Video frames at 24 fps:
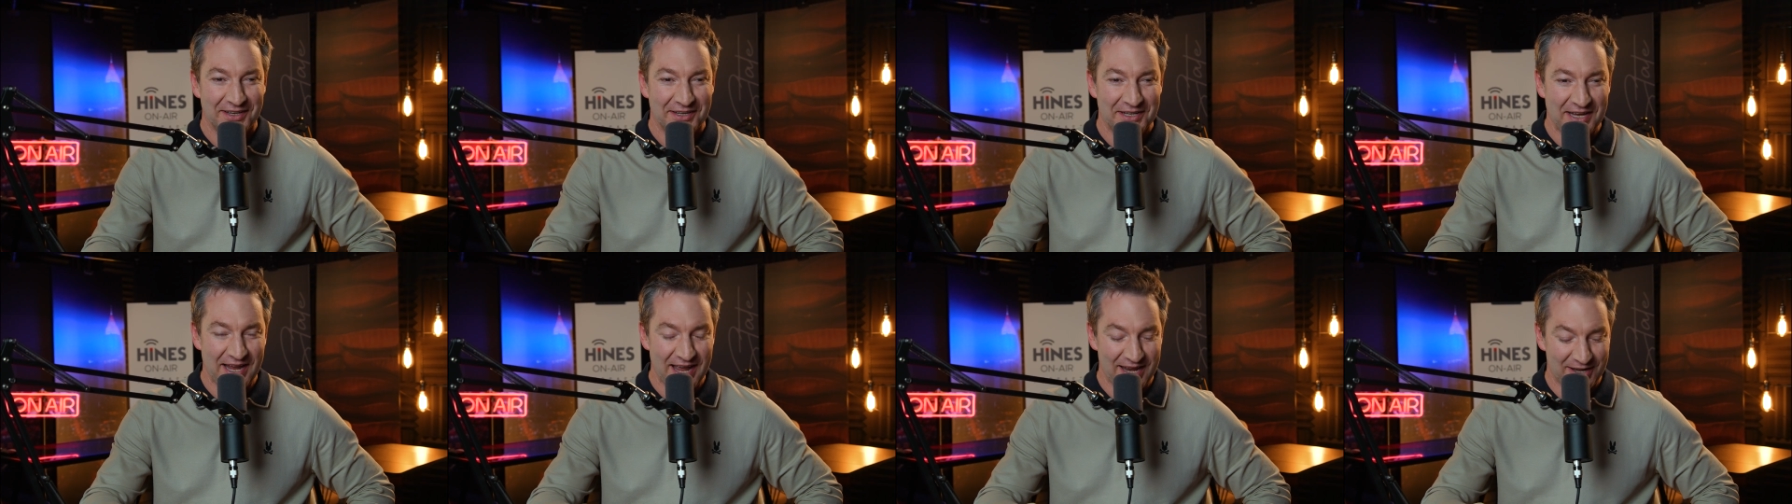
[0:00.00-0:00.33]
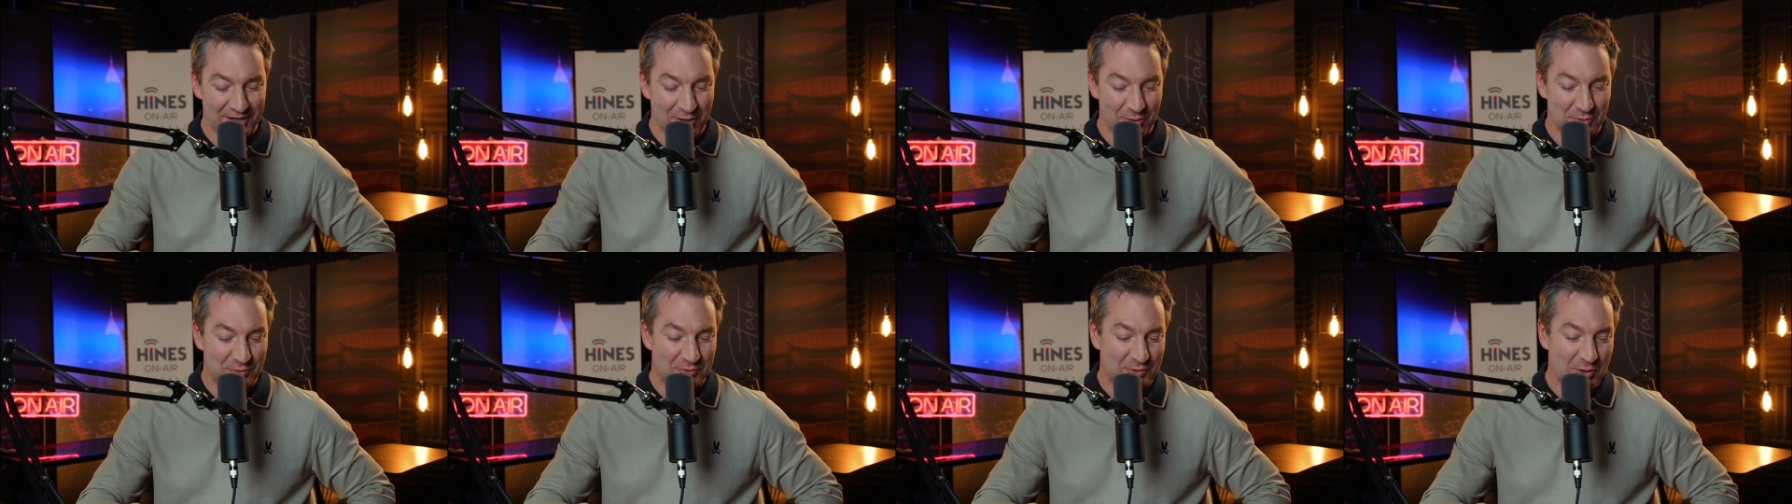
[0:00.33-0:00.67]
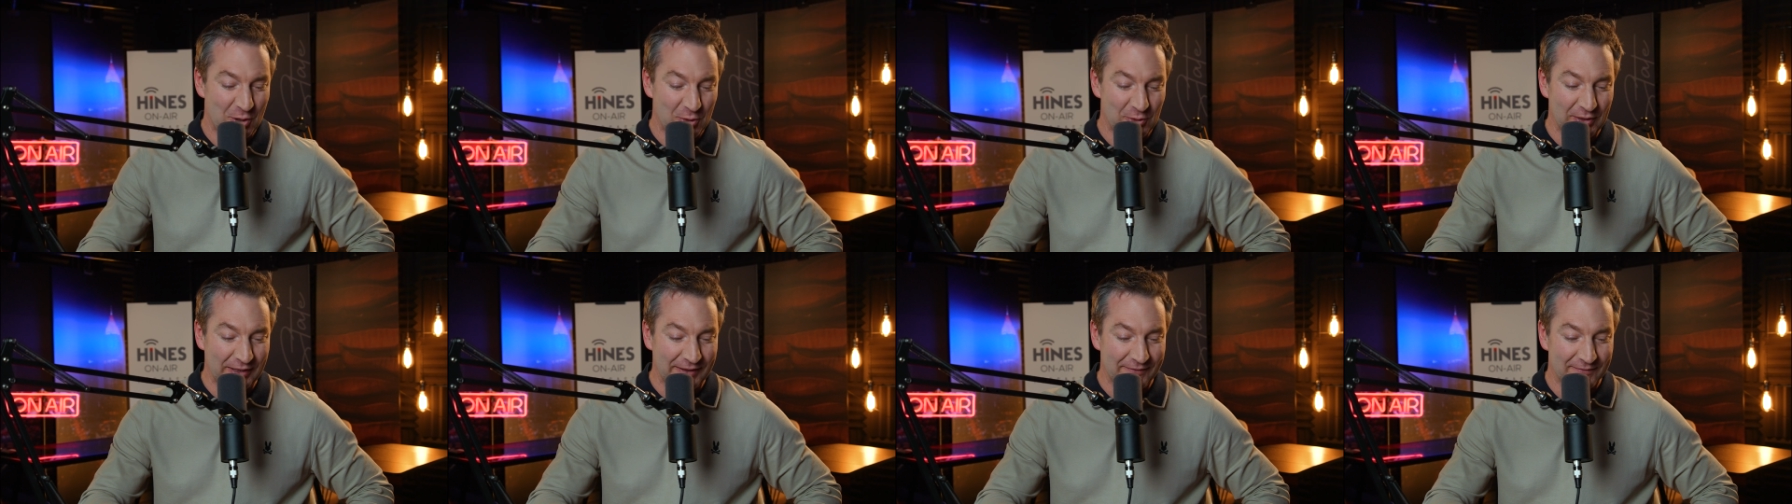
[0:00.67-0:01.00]
Yeah, no,
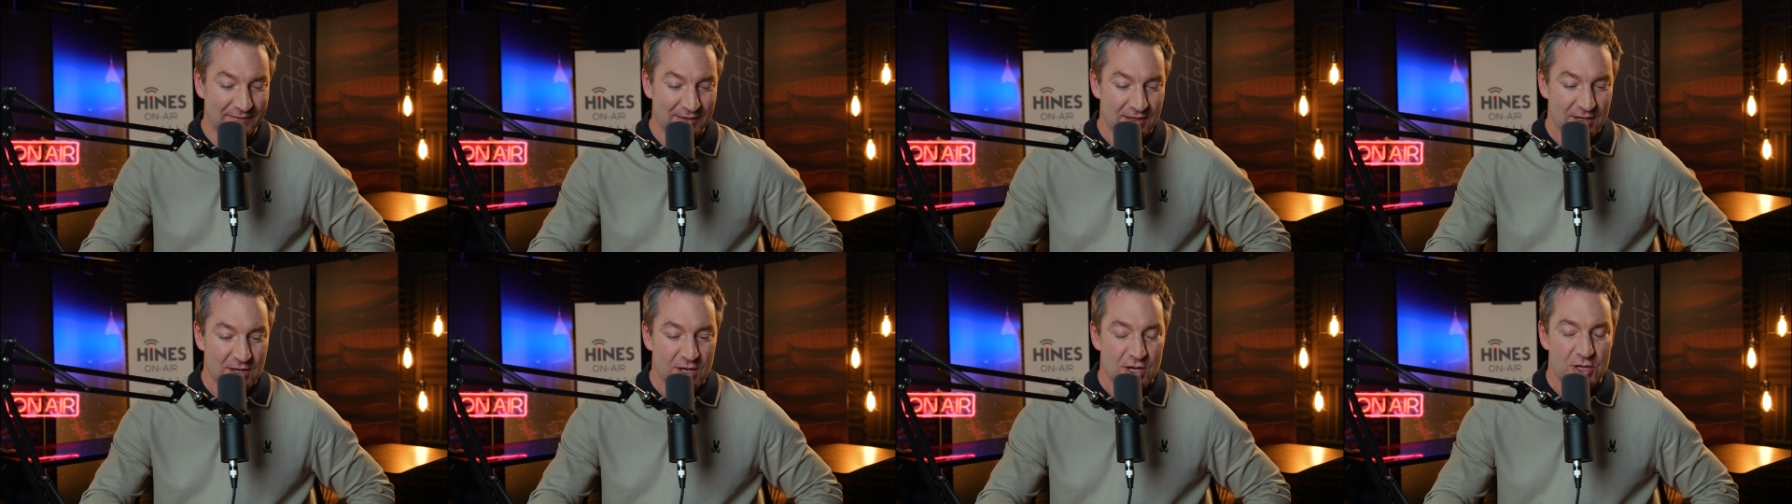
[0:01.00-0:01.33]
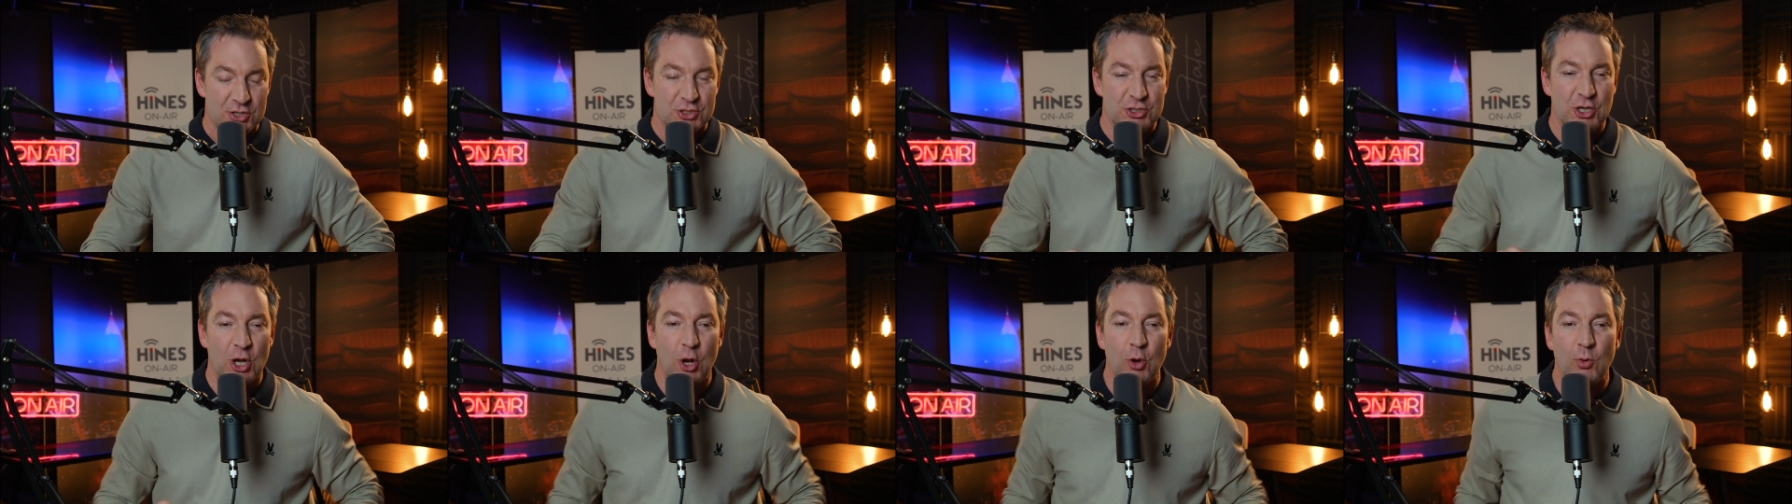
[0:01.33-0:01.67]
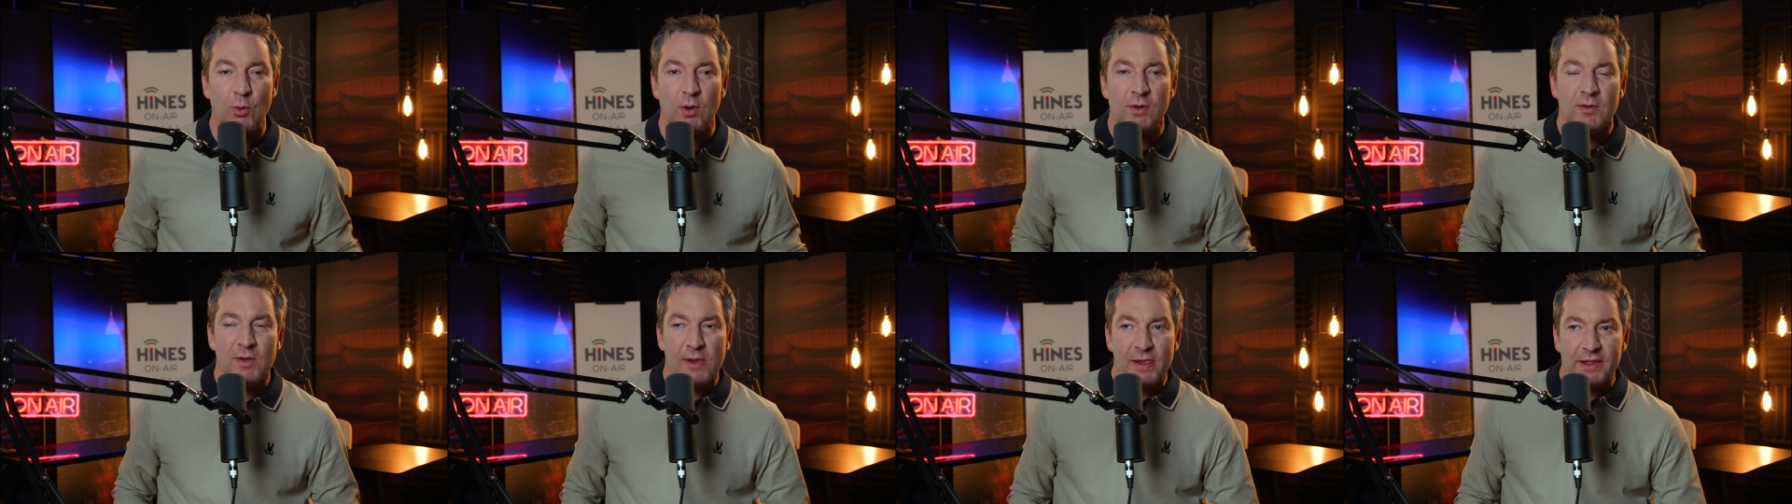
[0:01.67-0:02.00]
totally. So
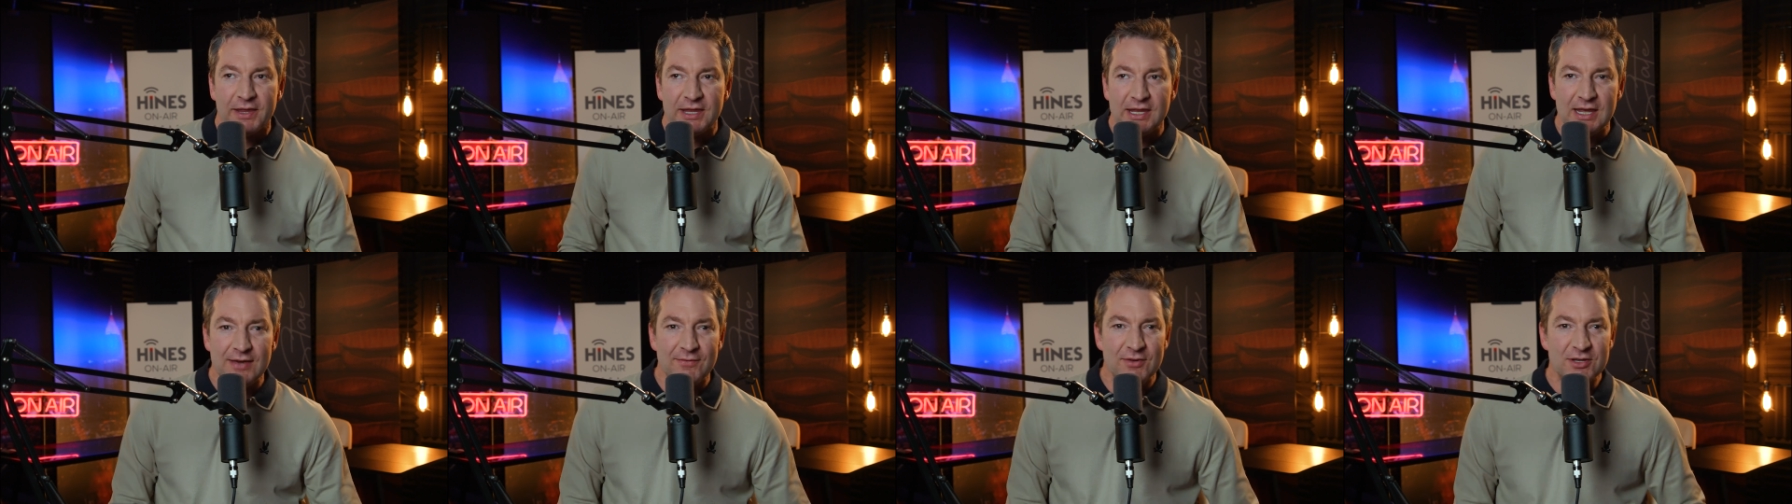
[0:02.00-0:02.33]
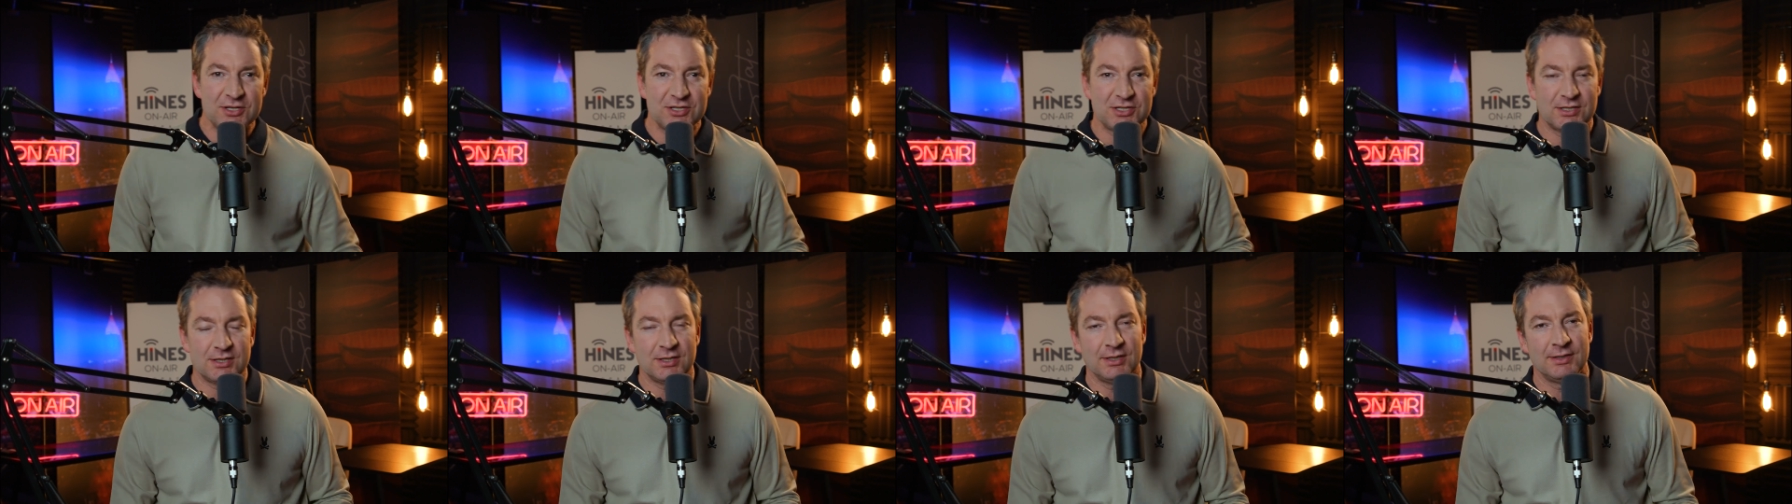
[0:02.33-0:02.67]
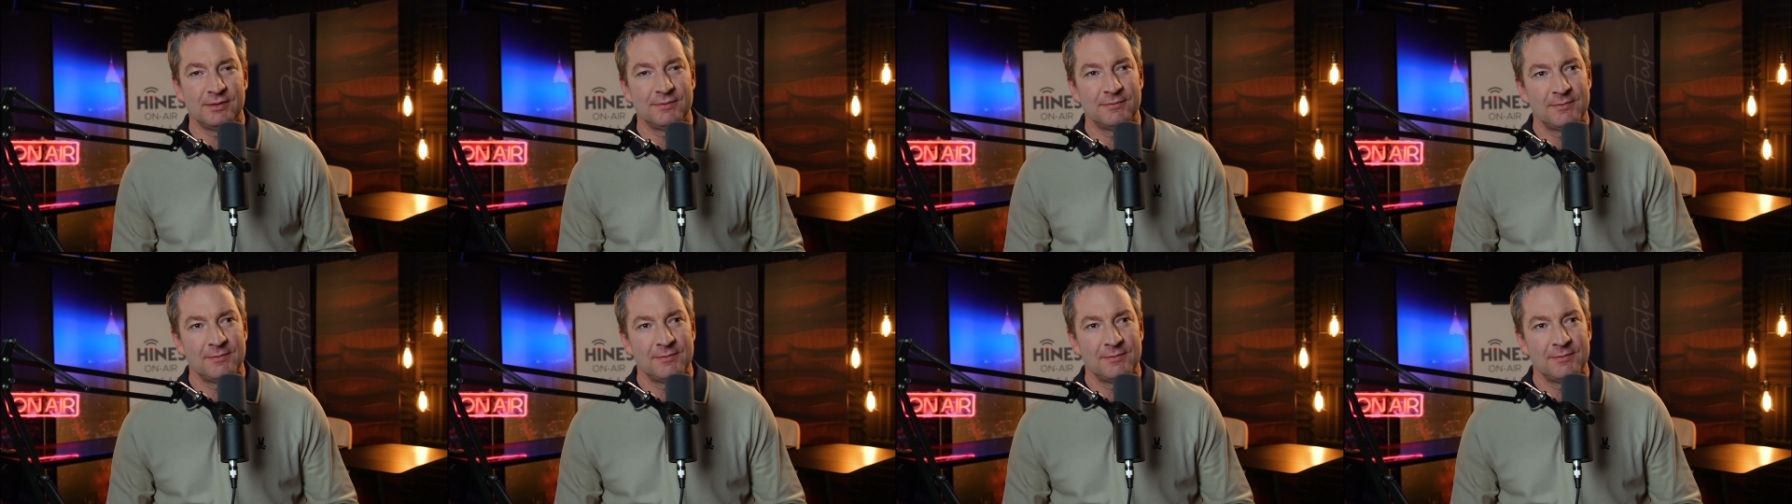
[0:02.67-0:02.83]
give us,